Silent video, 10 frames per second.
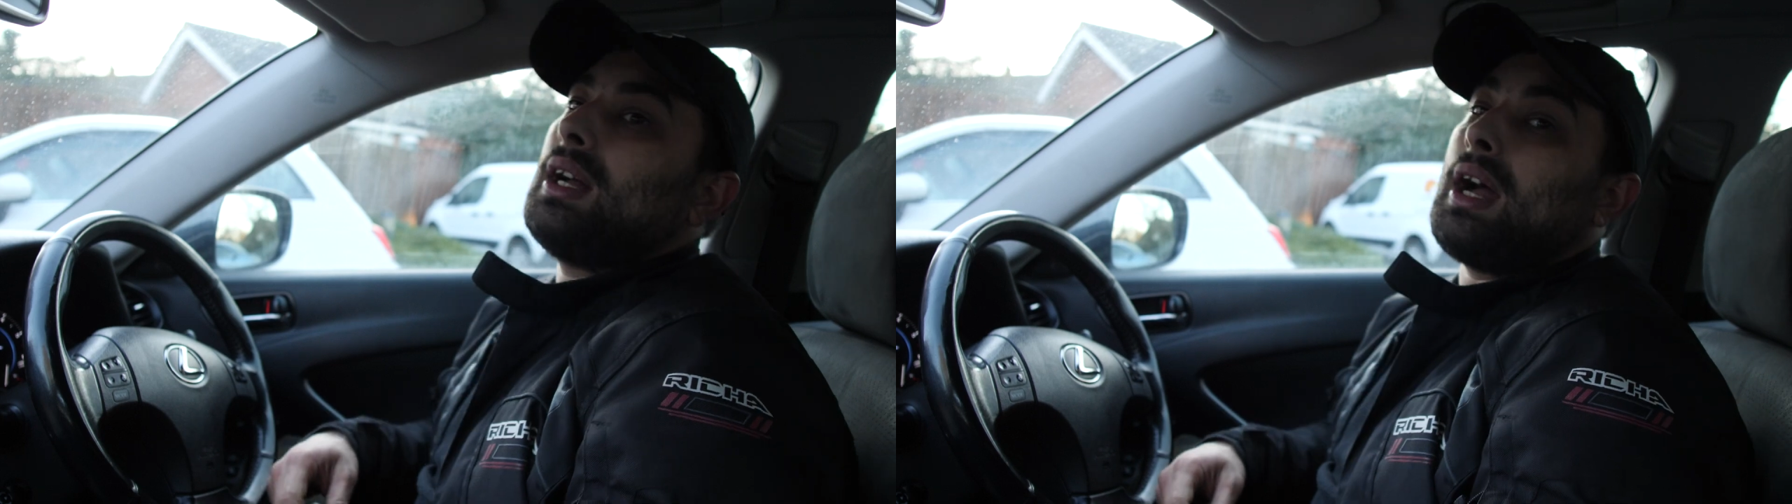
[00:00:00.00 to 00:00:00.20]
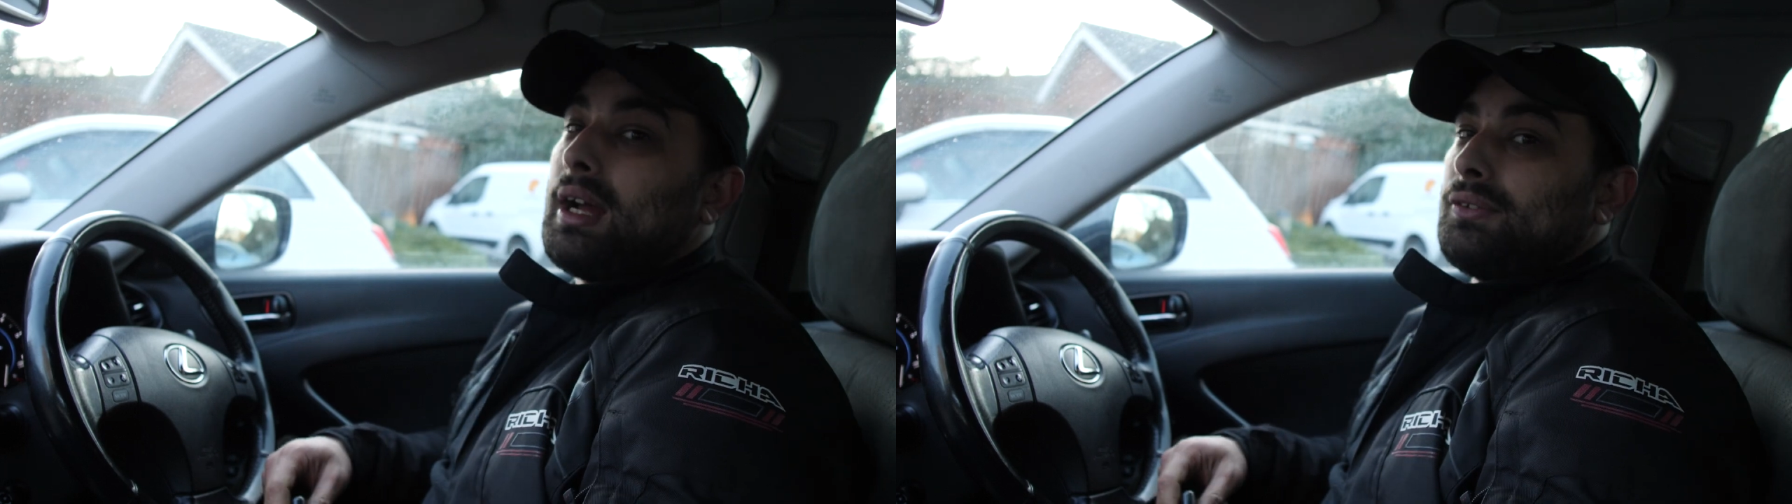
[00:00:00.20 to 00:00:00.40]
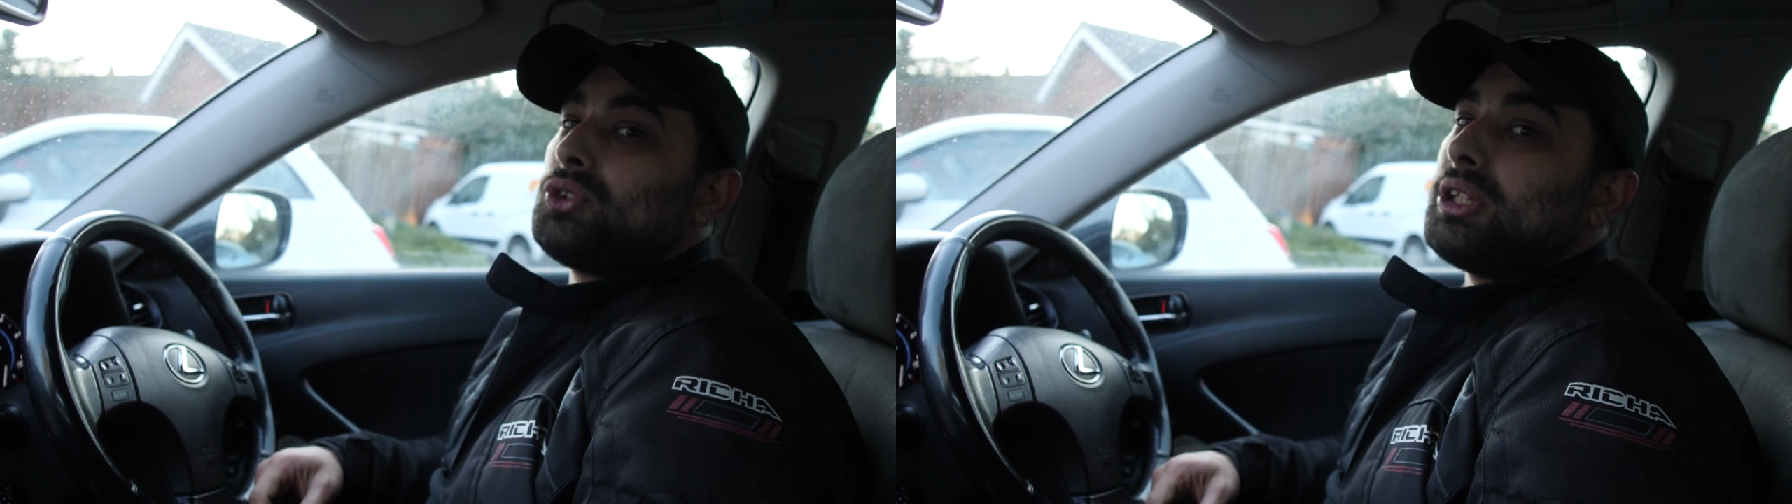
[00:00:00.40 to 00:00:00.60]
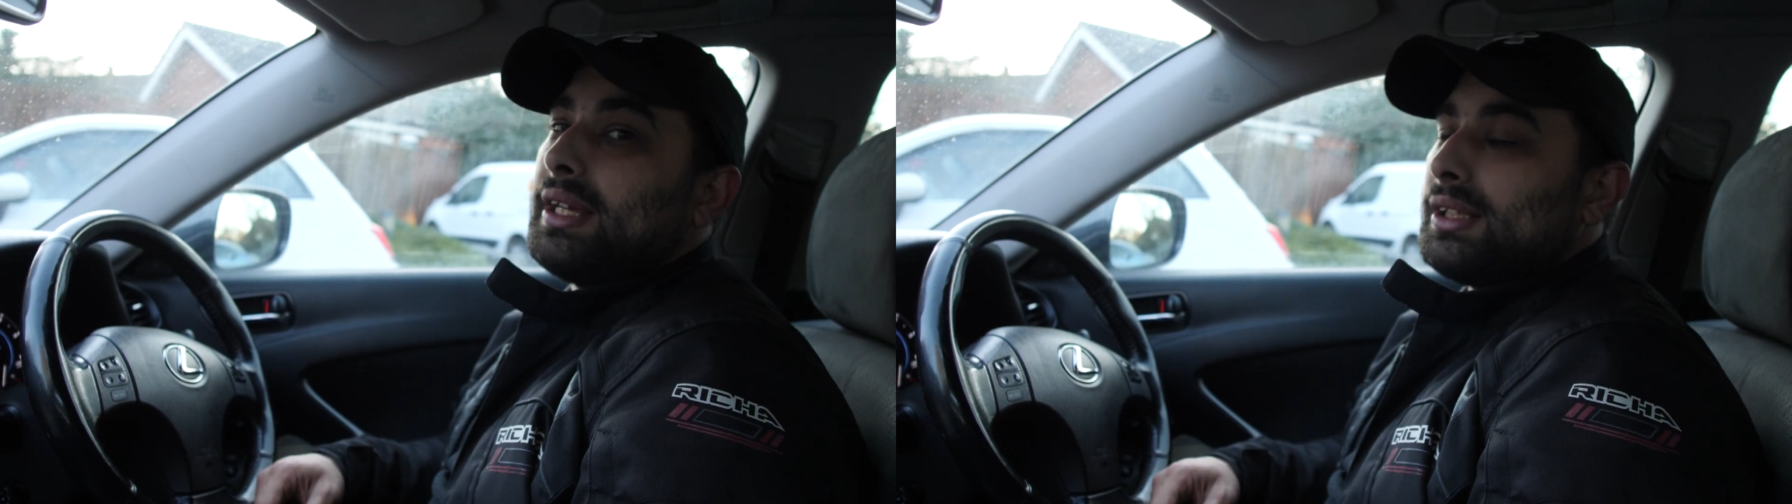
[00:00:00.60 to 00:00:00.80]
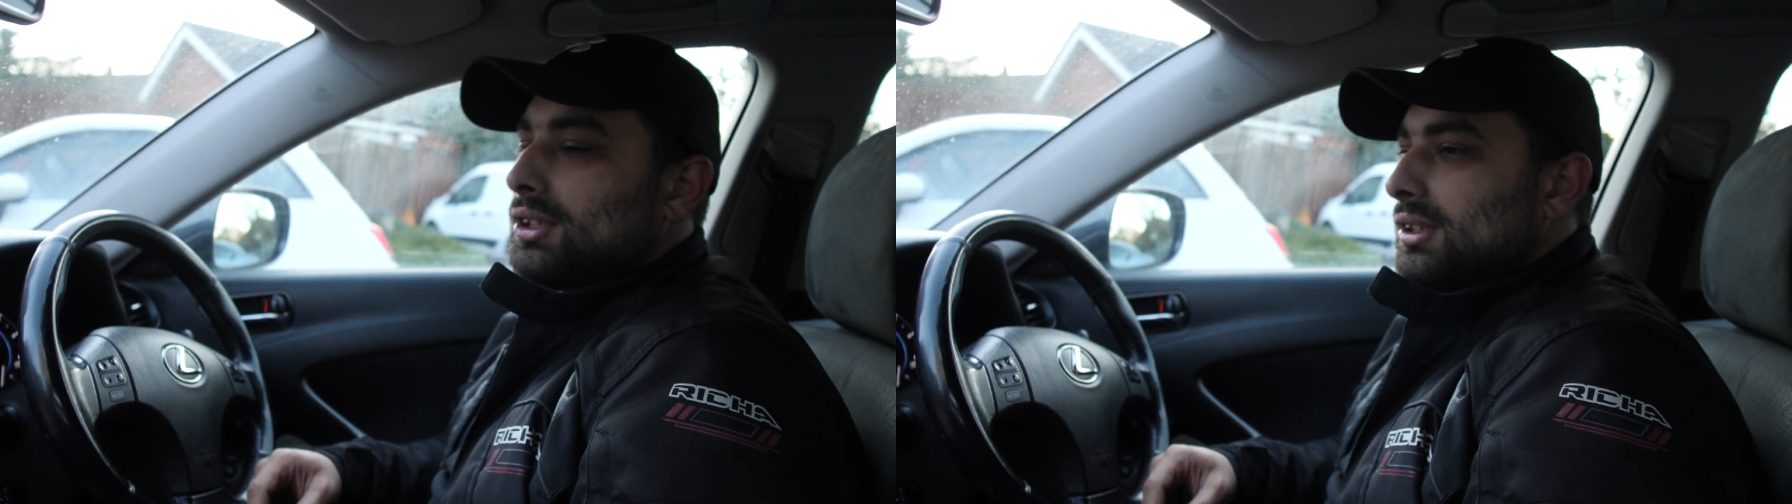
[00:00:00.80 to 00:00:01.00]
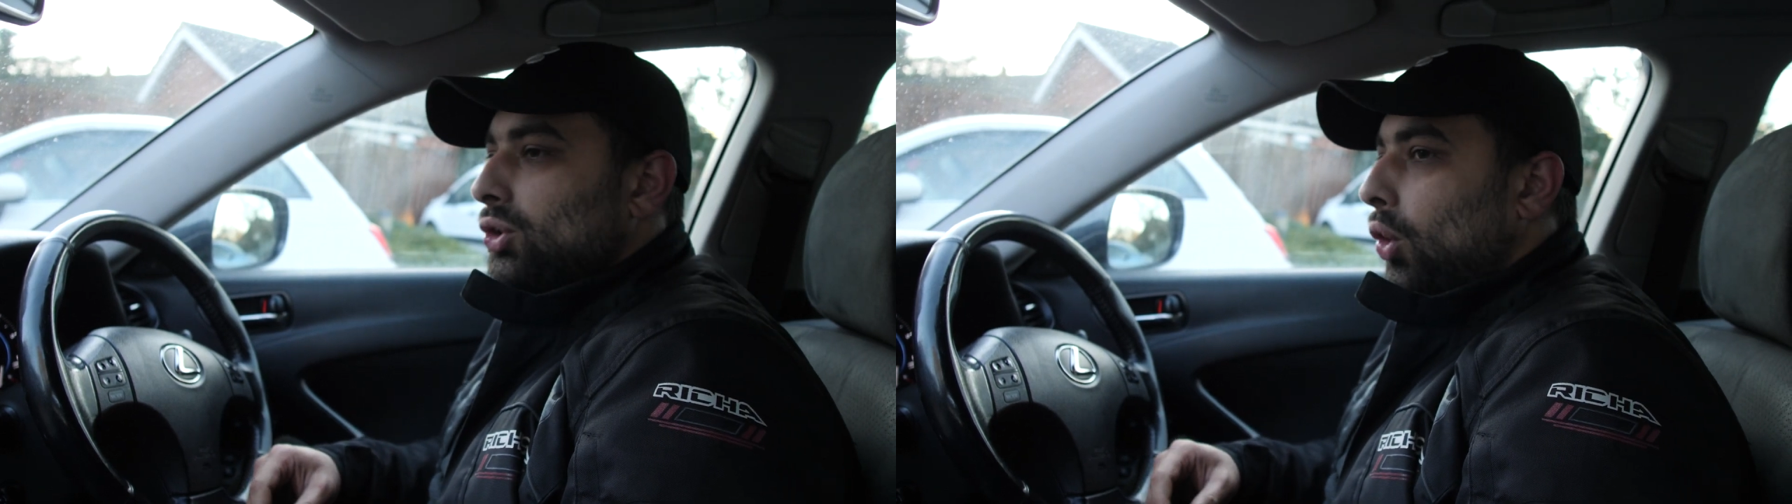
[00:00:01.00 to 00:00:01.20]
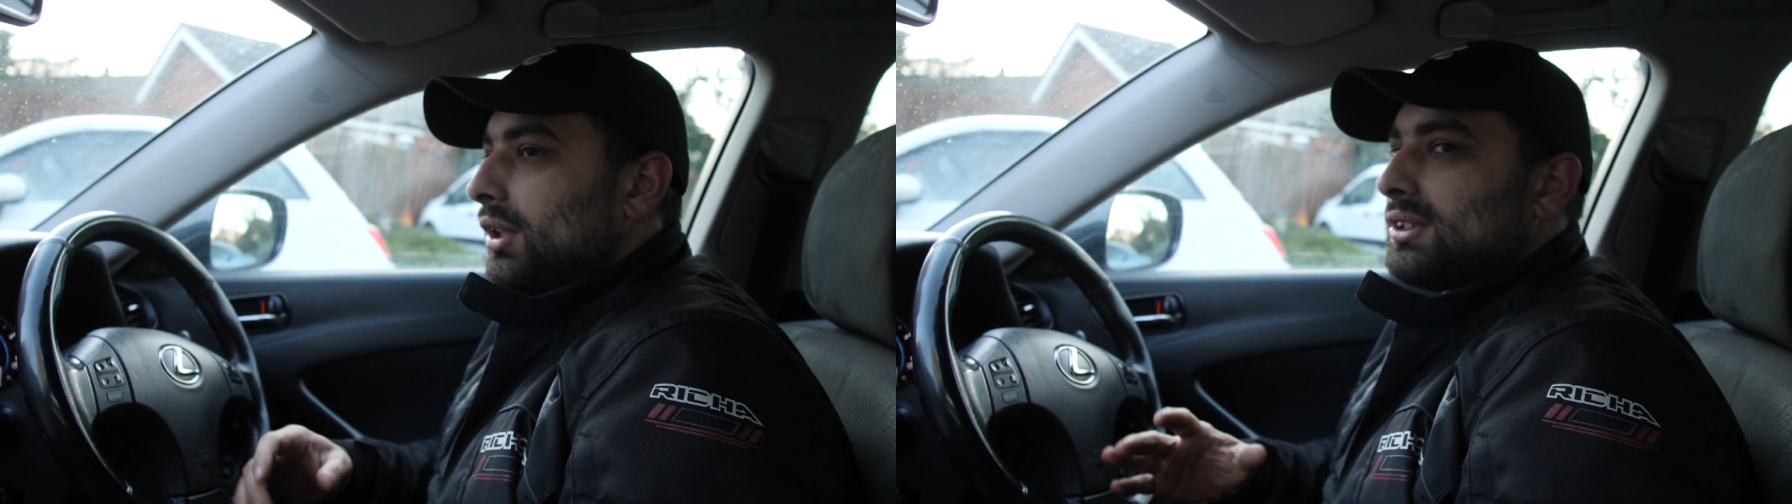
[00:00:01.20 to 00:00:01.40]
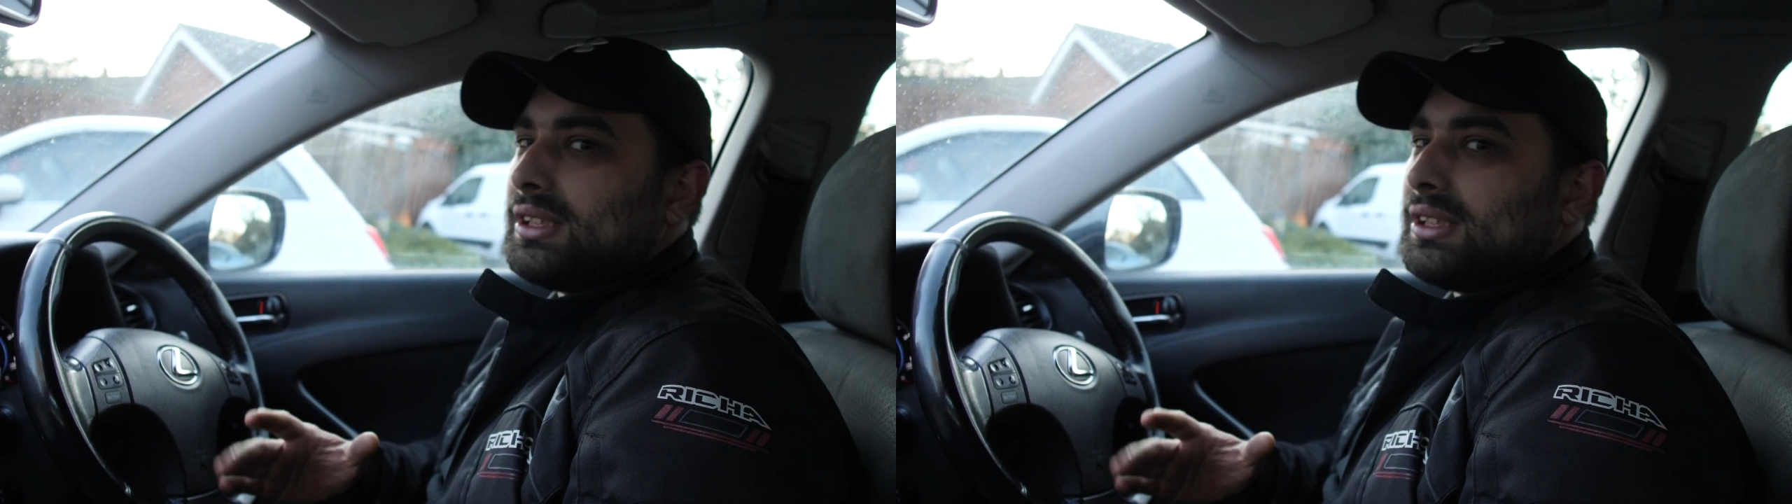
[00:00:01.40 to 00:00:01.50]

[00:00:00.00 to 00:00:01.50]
I have to say it's not as